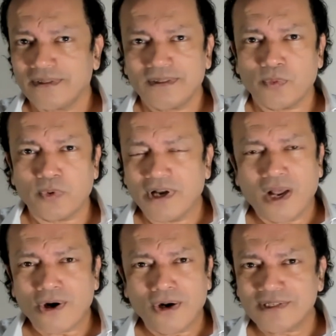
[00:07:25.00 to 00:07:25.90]
were
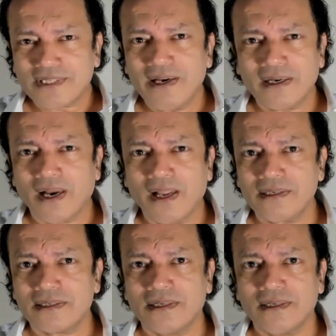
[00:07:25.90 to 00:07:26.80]
not all ten
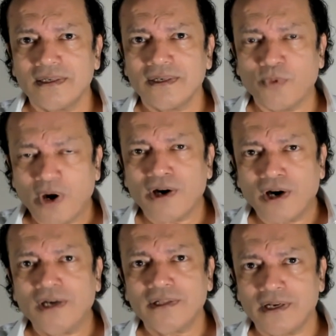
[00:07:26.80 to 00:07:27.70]
cleansed? Where
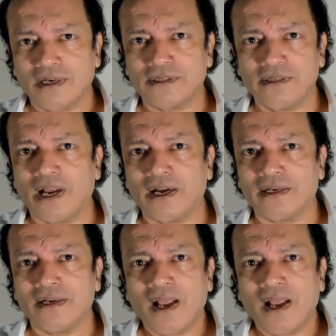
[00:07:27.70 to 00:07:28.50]
are the other nine?